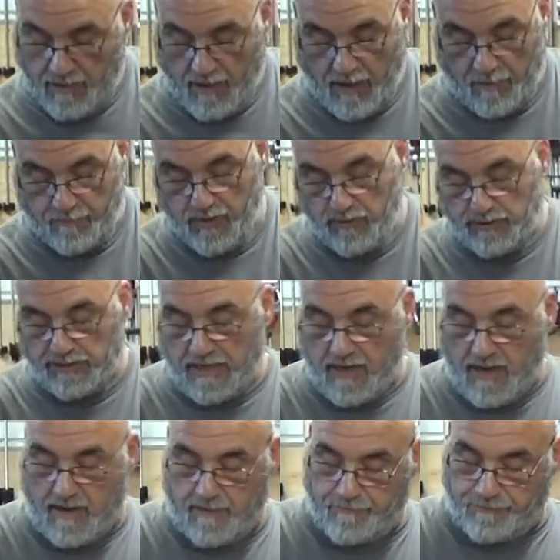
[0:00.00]
I'm using
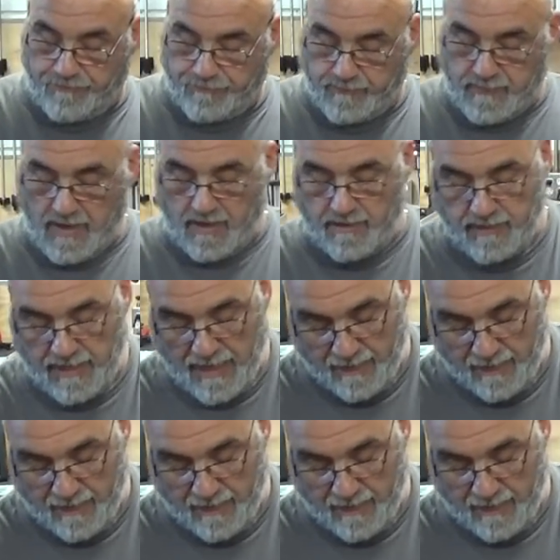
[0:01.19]
um, the, the,